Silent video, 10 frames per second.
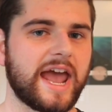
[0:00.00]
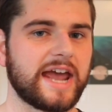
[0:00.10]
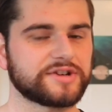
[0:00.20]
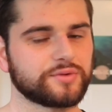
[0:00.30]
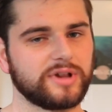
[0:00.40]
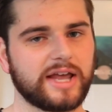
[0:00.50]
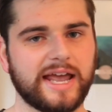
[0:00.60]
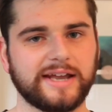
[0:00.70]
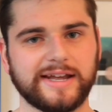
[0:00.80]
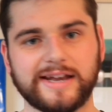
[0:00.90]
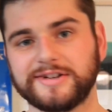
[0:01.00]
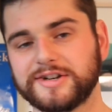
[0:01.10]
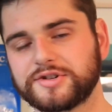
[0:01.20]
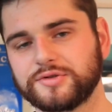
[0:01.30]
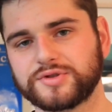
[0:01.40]
Hatch will add an
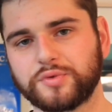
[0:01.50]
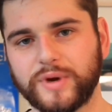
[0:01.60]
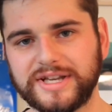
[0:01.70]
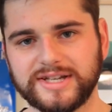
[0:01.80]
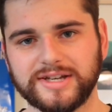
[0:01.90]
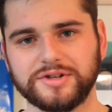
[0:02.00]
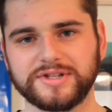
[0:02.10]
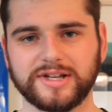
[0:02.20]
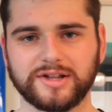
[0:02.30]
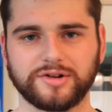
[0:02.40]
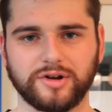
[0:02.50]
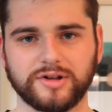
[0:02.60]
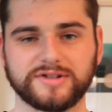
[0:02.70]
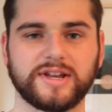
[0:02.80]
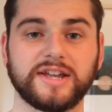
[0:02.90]
additional 20 New Zealand dollars